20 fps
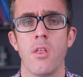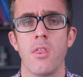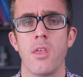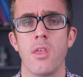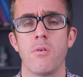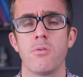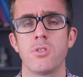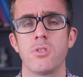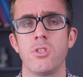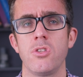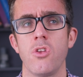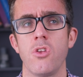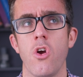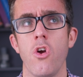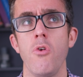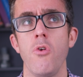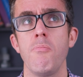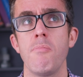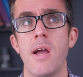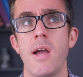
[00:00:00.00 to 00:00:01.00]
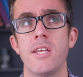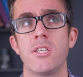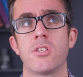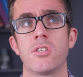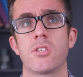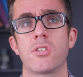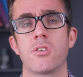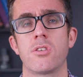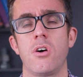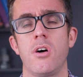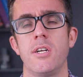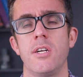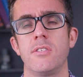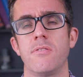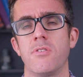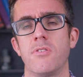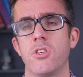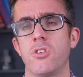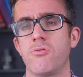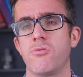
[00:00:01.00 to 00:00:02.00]
there was no major signs
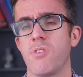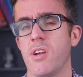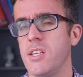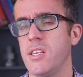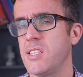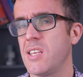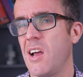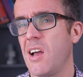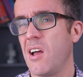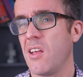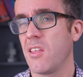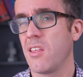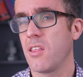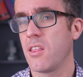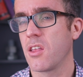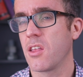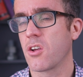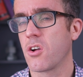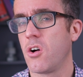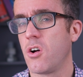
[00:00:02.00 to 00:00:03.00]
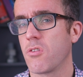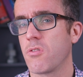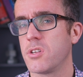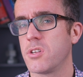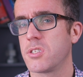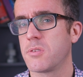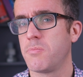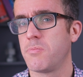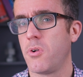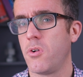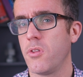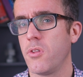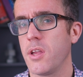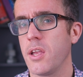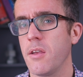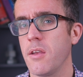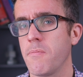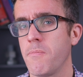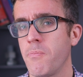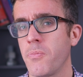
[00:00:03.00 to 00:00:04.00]
of distress other than the concrete
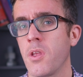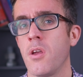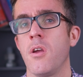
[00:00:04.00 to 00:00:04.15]
spalling,